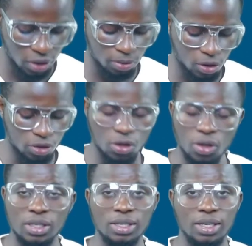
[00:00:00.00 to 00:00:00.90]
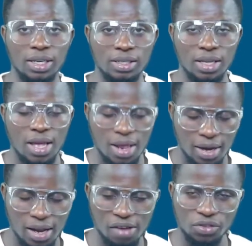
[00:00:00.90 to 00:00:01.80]
0, because nothing is
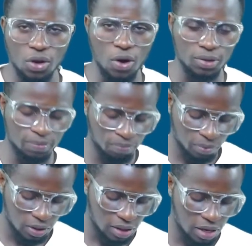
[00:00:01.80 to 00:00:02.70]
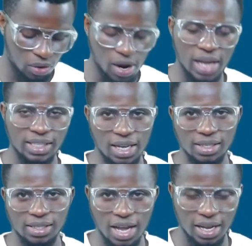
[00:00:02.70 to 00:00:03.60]
left on the right
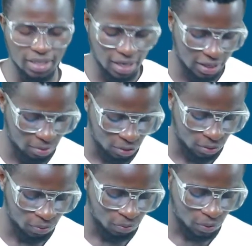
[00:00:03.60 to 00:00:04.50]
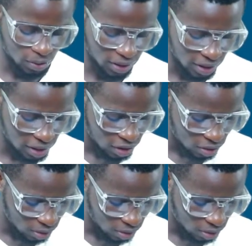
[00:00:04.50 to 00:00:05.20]
hand side anymore. Okay,